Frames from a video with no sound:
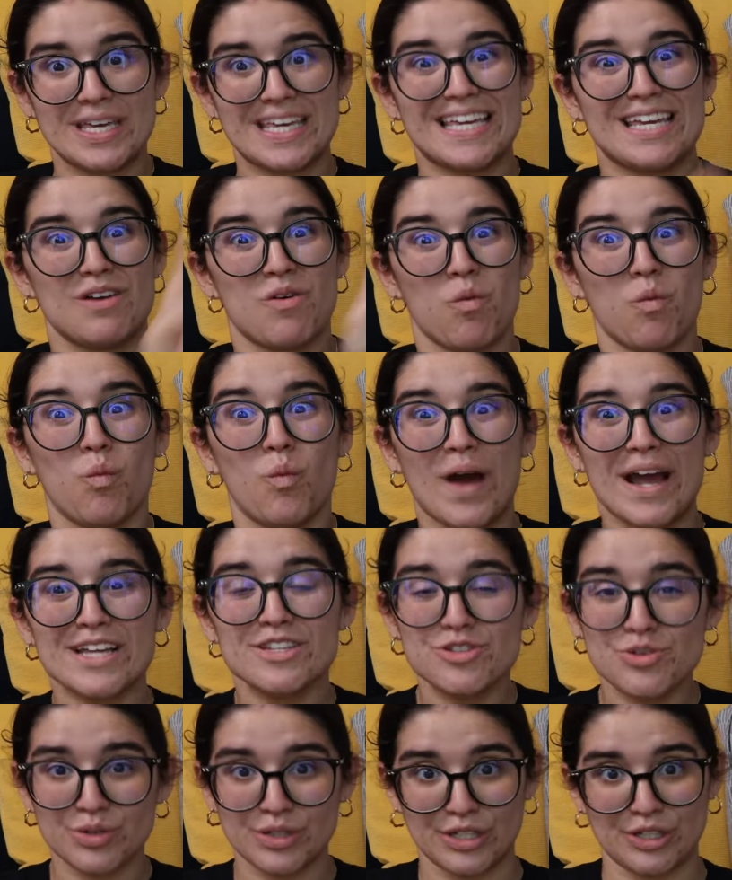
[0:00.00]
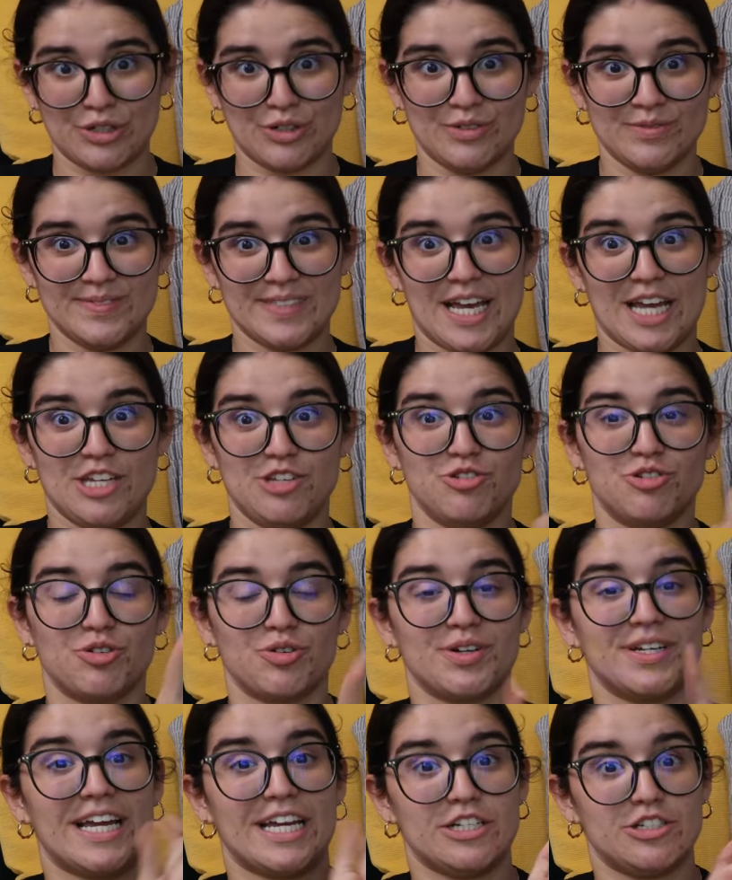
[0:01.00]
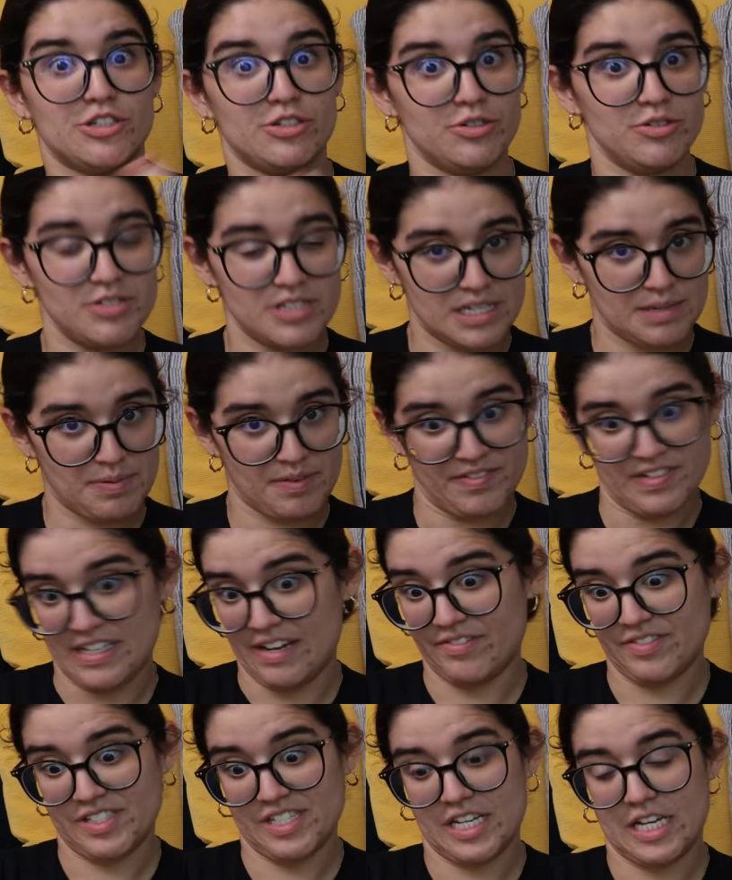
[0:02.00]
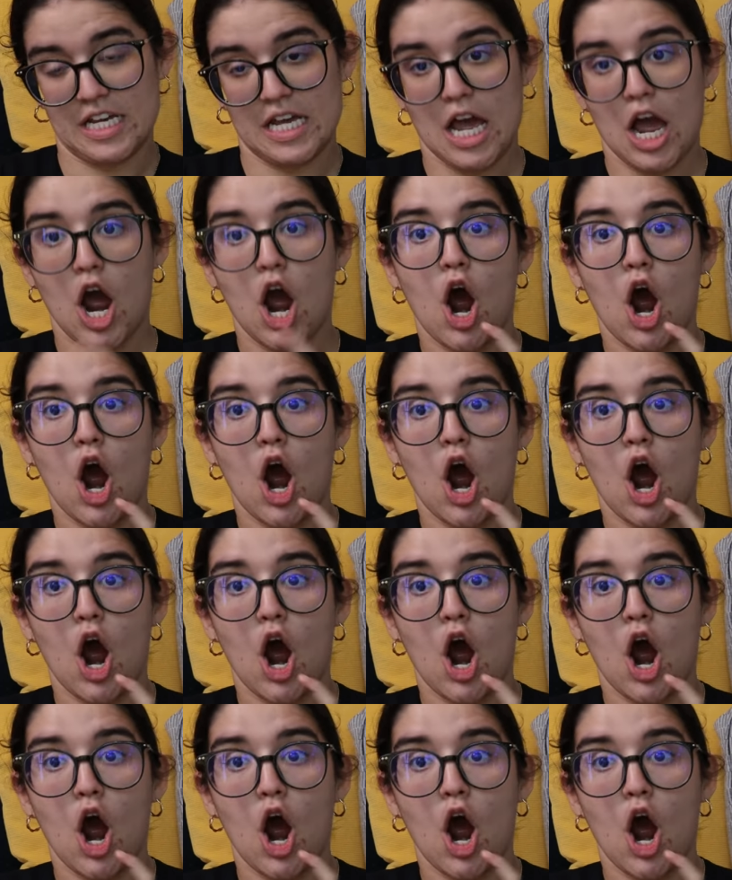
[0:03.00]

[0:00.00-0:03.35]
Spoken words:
eat way too little and you create too steep of a deficit,